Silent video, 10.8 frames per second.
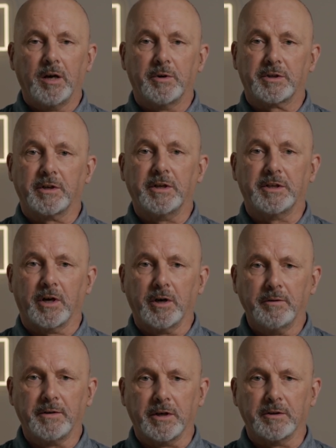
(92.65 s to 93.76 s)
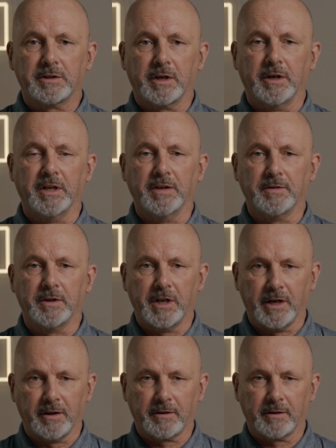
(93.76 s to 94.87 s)
which can lead to overdose and even
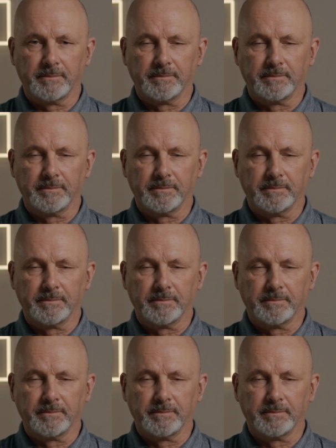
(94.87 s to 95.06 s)
death.